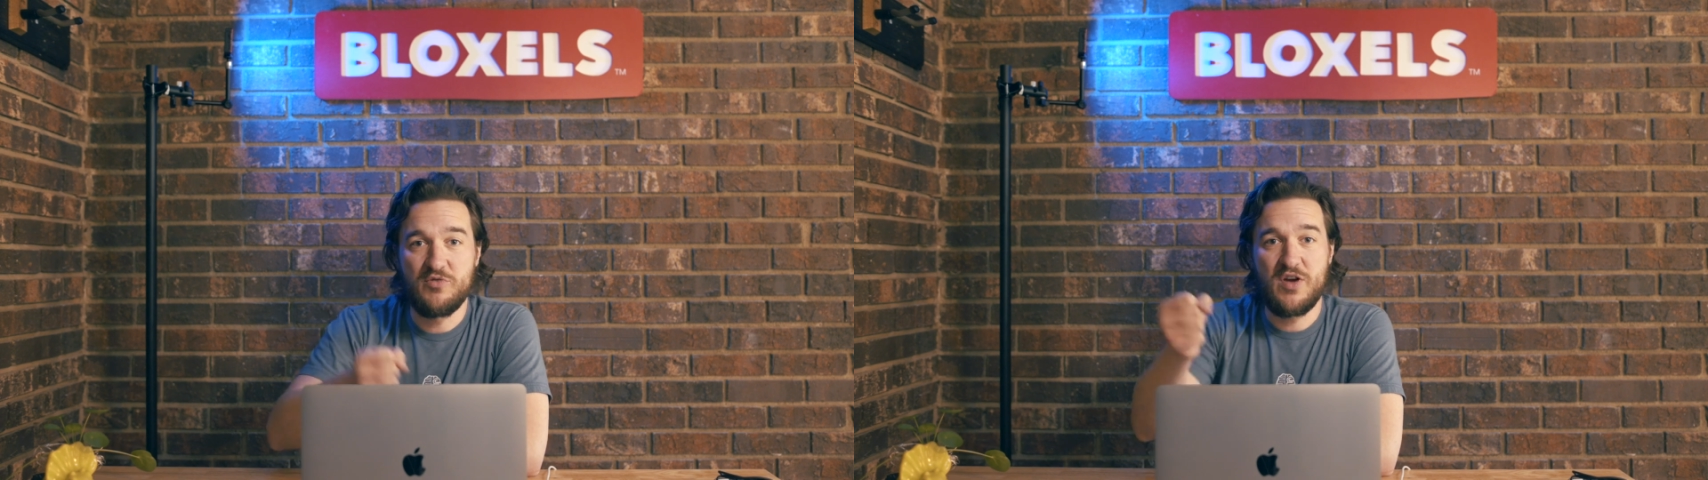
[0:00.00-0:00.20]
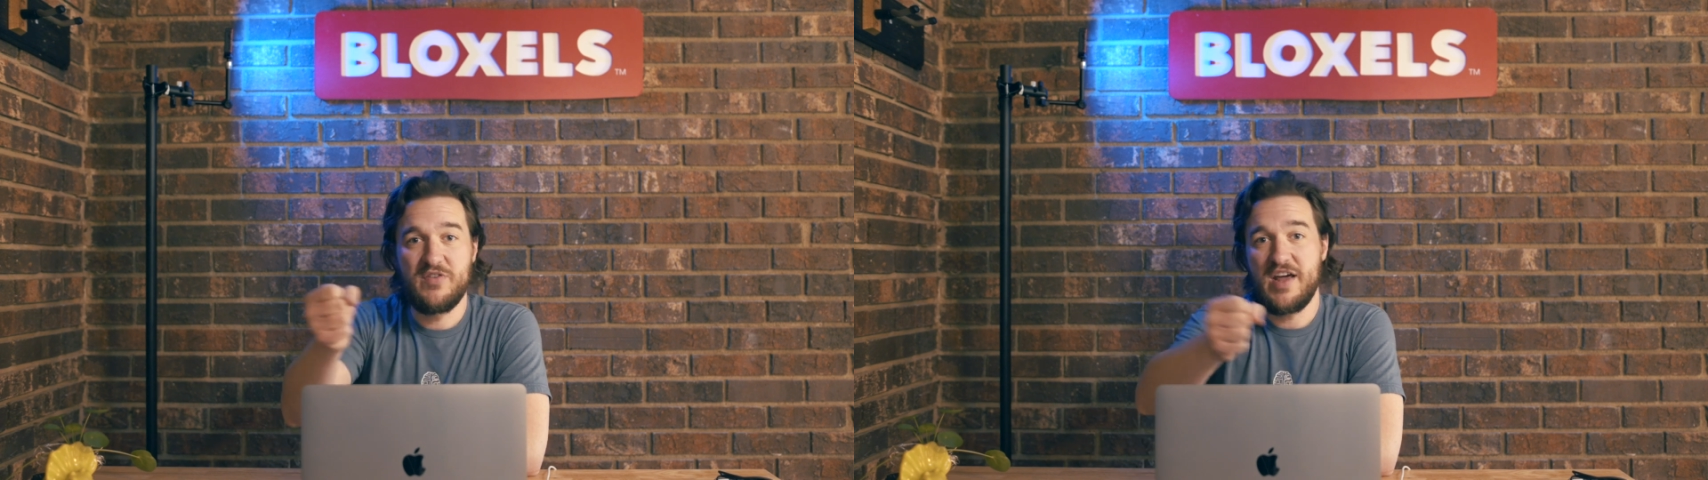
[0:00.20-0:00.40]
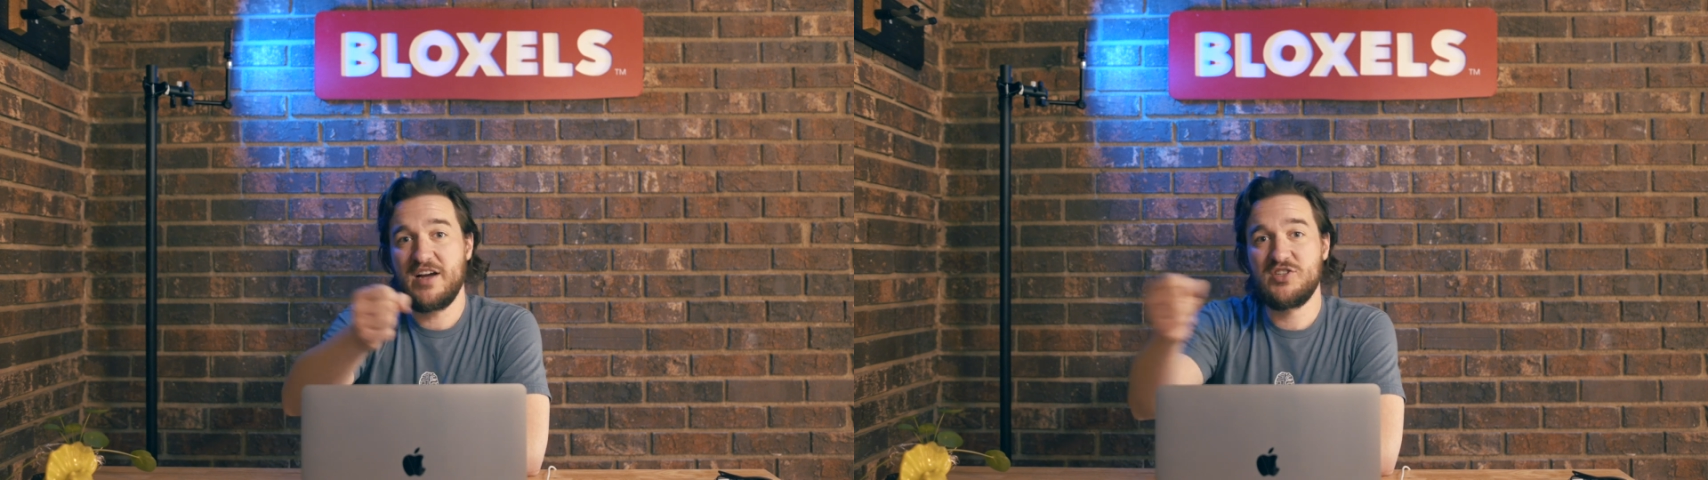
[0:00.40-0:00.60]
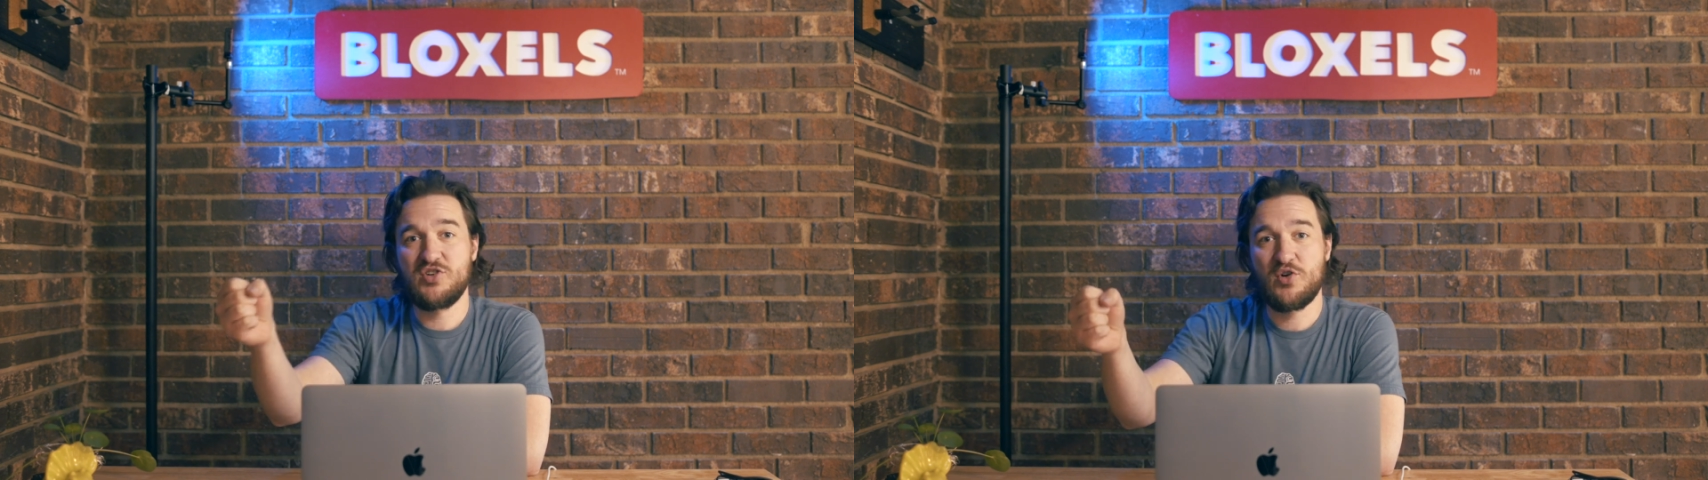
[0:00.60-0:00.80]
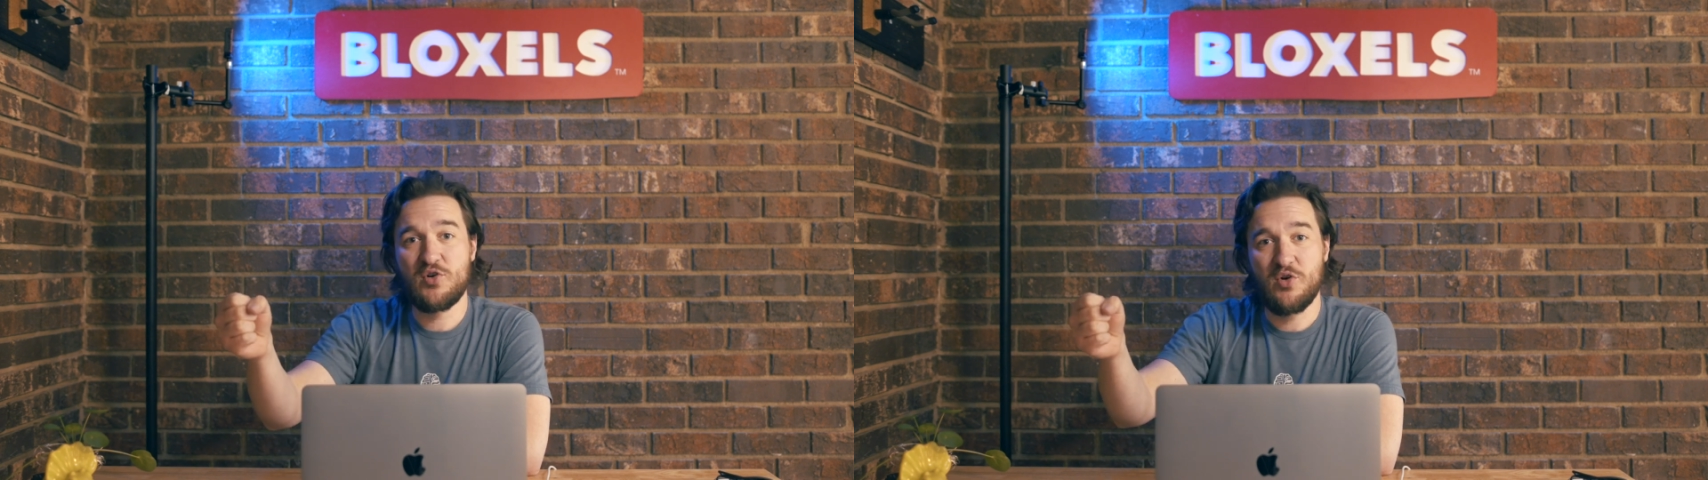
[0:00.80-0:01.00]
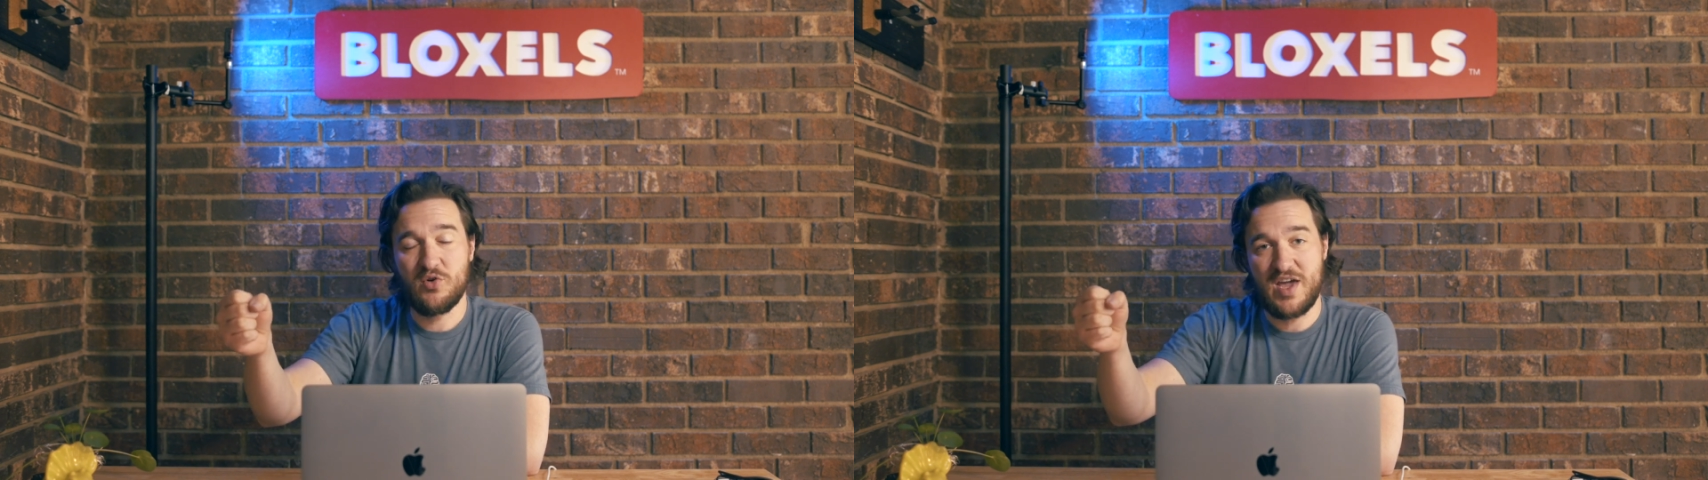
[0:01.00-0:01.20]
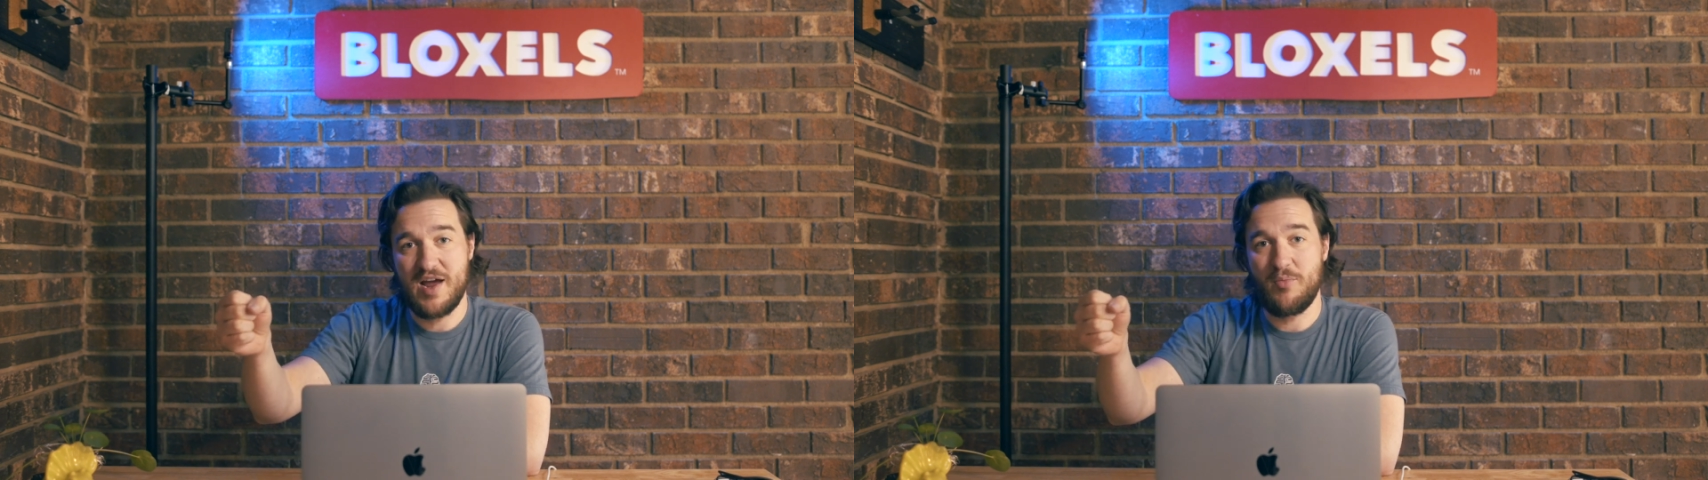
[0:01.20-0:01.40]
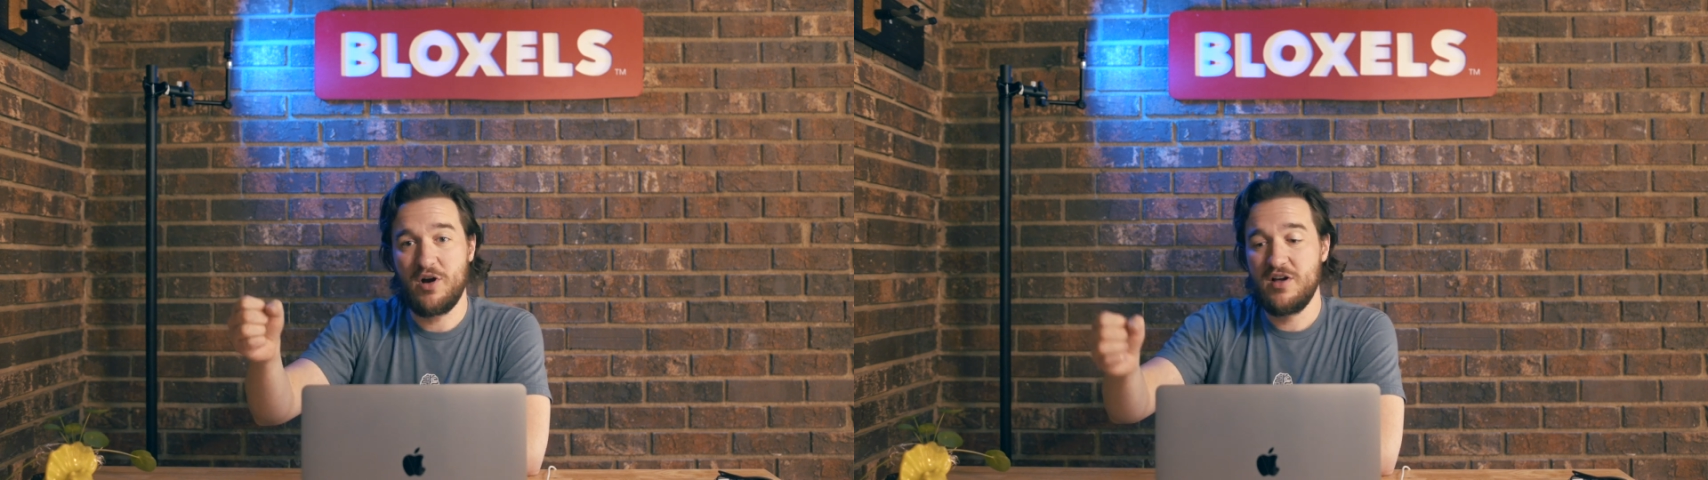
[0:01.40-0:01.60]
So if you have an external
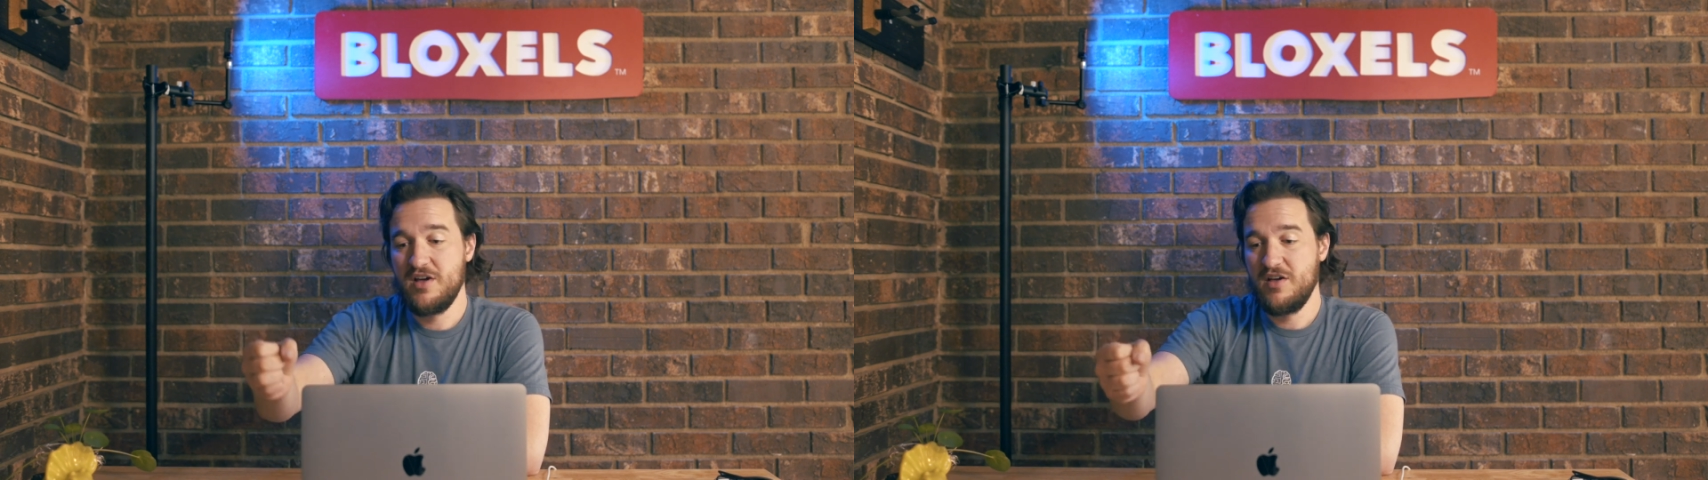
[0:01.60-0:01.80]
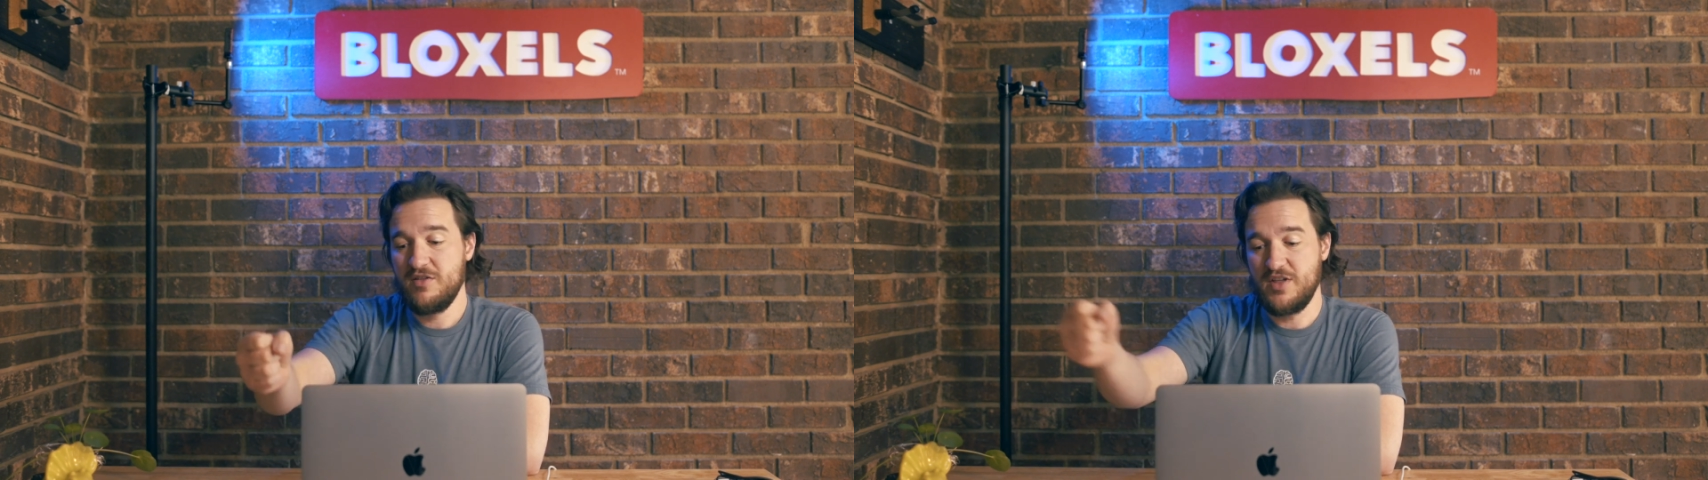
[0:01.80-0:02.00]
camera